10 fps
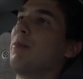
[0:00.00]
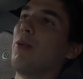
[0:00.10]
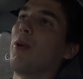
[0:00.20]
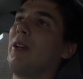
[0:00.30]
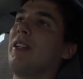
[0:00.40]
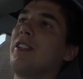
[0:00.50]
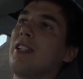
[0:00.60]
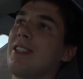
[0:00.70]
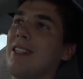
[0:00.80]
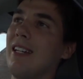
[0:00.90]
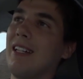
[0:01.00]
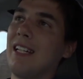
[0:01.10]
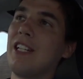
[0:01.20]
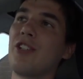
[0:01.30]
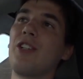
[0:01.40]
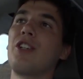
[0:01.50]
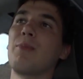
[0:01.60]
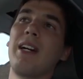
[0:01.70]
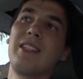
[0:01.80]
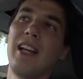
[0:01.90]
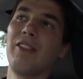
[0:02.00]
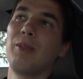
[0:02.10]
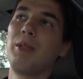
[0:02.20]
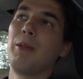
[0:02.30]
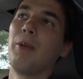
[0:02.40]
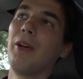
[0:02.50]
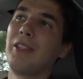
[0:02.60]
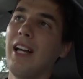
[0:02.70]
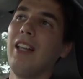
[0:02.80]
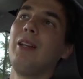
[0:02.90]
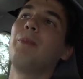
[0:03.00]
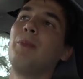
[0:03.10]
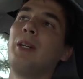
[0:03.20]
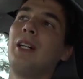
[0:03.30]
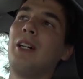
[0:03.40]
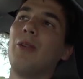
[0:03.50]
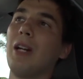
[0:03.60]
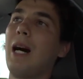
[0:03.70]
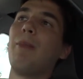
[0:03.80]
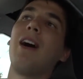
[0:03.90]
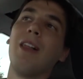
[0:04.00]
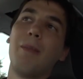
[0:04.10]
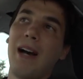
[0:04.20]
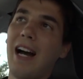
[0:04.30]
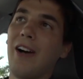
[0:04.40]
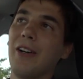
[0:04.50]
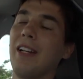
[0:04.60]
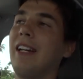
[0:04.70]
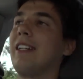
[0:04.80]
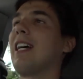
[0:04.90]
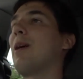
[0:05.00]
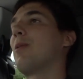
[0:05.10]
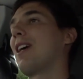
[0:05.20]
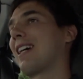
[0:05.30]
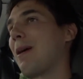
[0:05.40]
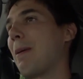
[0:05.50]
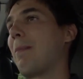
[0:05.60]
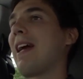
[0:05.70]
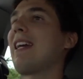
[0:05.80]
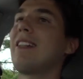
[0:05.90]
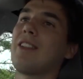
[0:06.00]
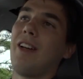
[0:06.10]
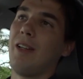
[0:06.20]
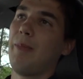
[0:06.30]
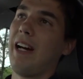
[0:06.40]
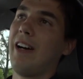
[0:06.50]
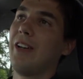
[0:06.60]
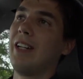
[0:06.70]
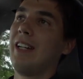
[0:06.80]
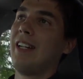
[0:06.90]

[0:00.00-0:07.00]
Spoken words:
important, just to introduce myself to people, tell them what I'm all about, and tell them what our campaign's all about.